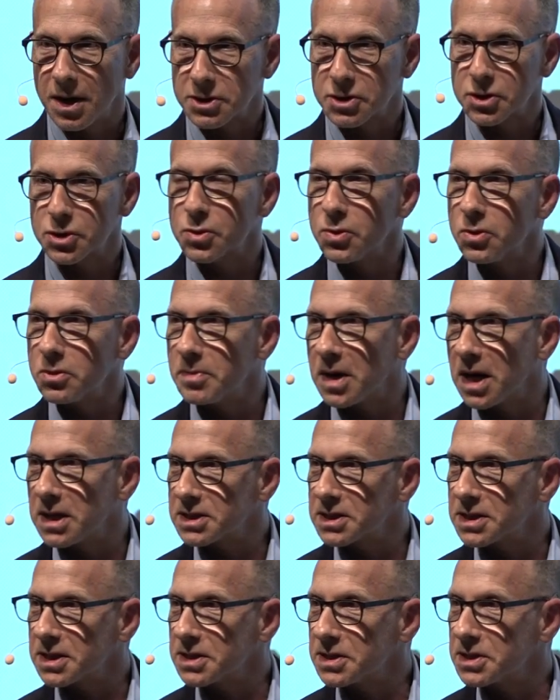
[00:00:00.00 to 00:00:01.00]
on school
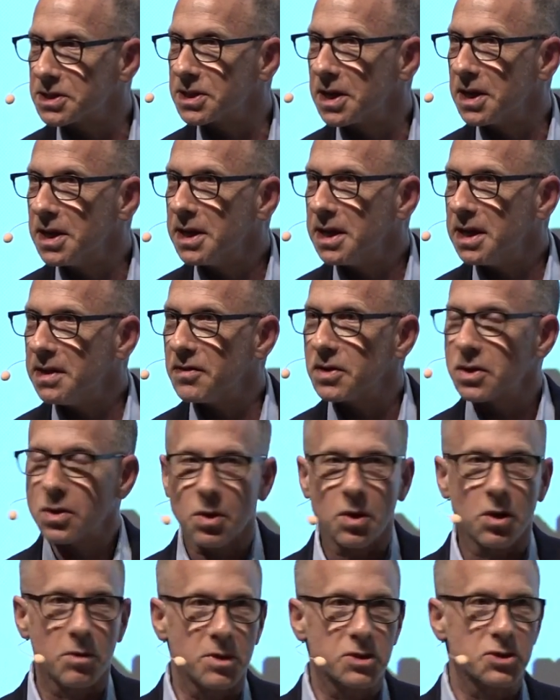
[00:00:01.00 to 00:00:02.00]
buses, even
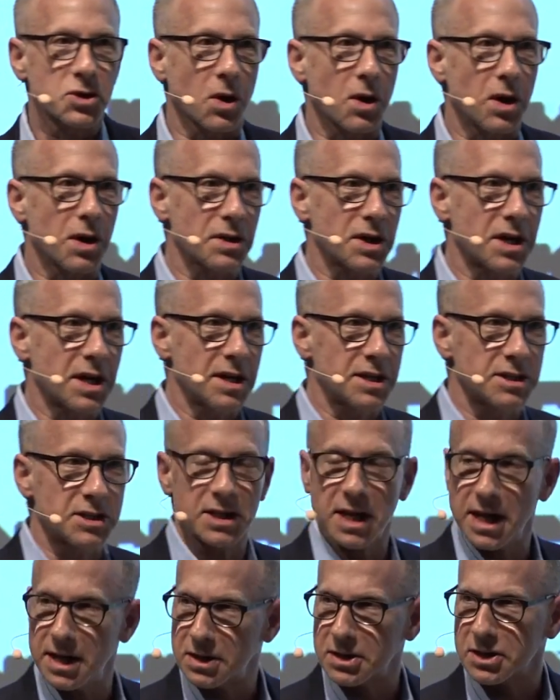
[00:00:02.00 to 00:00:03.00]
though almost all the
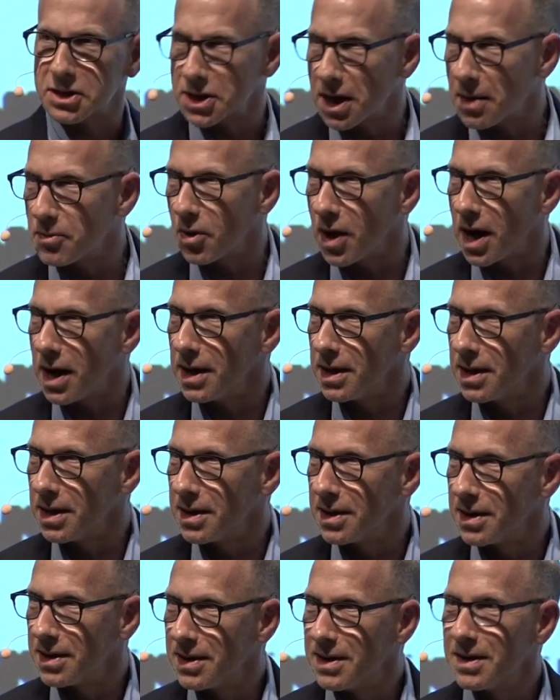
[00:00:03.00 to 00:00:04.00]
kids take the subway
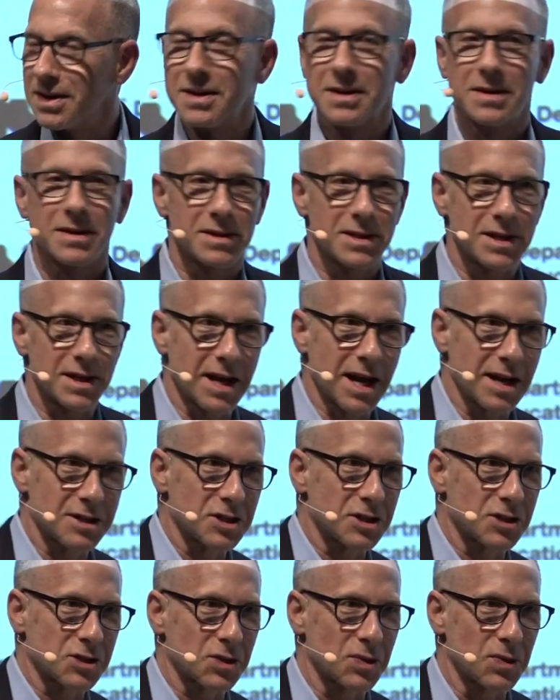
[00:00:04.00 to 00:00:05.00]
to get
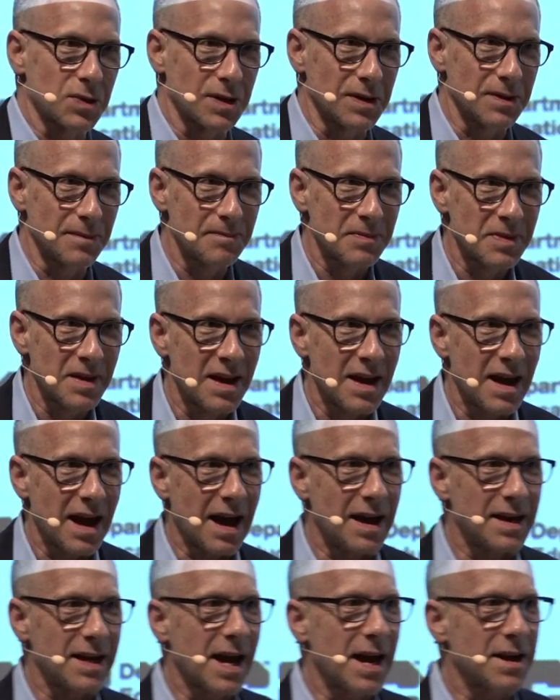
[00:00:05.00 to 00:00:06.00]
to school.
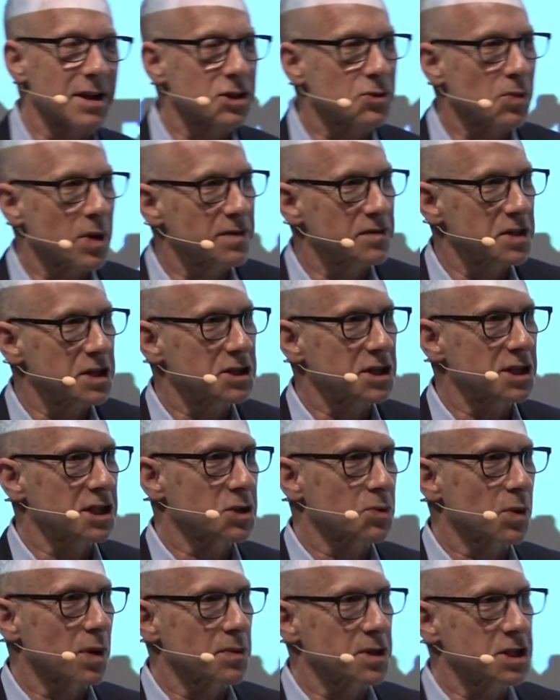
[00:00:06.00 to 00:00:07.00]
And again, it's one of these
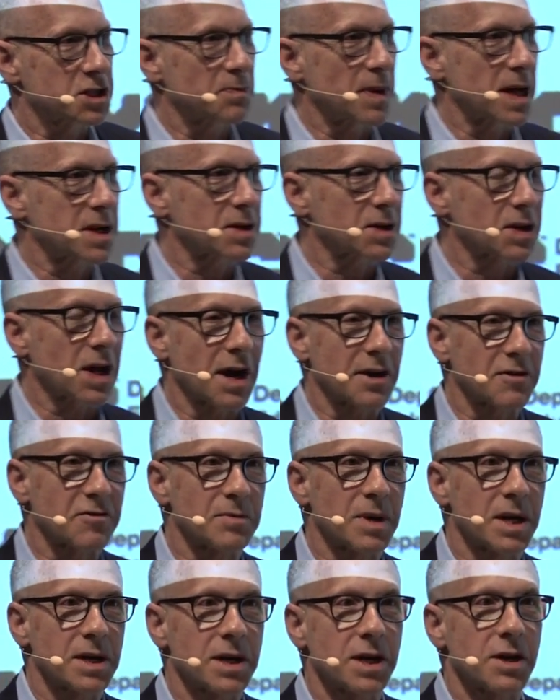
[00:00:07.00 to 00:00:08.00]
things where we spend a lot of
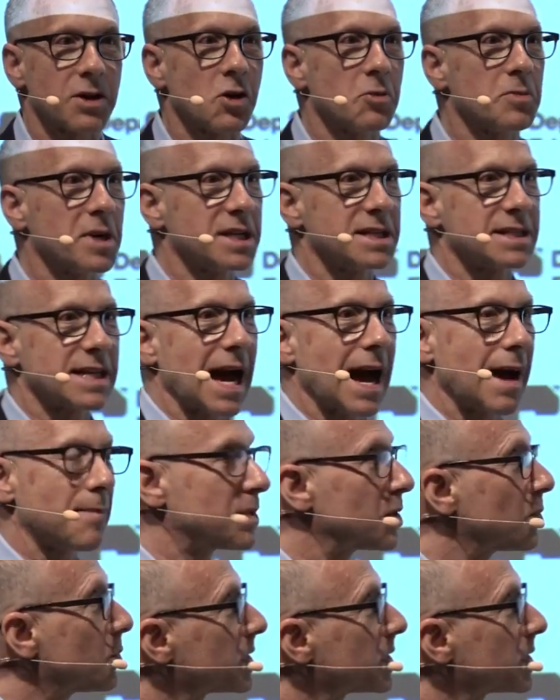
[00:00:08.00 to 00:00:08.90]
money and nobody's happy